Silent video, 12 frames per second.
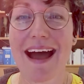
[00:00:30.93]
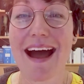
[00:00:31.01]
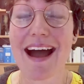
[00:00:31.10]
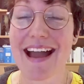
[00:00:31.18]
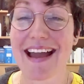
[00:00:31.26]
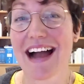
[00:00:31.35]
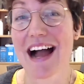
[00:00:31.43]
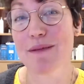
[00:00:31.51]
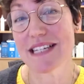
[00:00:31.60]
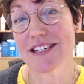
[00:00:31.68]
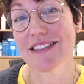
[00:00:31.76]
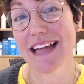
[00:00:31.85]
Hi, I'm
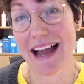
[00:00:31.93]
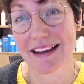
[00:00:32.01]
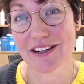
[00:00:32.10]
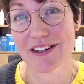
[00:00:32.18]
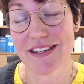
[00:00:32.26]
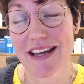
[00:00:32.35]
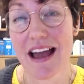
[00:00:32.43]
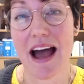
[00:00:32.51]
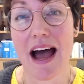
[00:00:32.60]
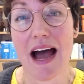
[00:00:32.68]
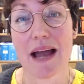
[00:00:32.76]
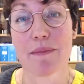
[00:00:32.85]
Daryl Haggard.
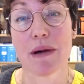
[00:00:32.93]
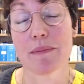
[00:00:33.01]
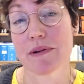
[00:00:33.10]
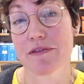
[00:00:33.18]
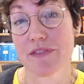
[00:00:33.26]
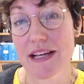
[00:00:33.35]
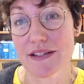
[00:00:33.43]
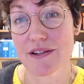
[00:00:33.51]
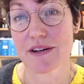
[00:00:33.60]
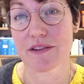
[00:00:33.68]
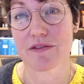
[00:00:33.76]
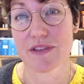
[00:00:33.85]
I'm a professor
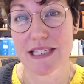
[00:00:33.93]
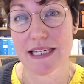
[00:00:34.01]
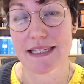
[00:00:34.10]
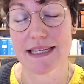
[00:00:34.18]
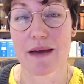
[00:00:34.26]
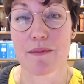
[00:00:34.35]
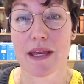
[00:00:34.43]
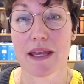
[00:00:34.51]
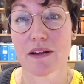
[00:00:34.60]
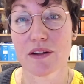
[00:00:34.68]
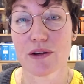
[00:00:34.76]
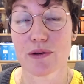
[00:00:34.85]
of physics at
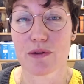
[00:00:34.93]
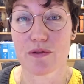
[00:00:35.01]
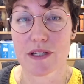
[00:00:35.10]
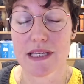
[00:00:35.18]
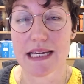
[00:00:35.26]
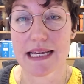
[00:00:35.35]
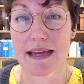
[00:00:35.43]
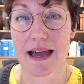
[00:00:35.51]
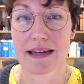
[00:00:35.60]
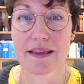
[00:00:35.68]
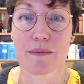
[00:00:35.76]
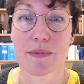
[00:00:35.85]
McGill University
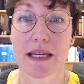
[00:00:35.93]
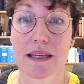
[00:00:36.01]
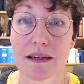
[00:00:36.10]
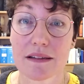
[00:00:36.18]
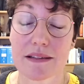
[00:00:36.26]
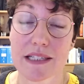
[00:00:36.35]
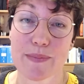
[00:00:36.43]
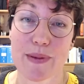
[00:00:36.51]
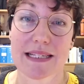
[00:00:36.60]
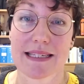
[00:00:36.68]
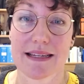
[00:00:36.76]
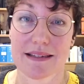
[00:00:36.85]
and in the McGill
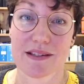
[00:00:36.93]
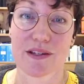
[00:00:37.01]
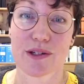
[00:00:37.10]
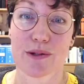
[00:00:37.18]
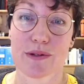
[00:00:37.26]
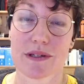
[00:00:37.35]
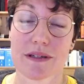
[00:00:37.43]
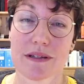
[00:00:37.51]
Space Institute.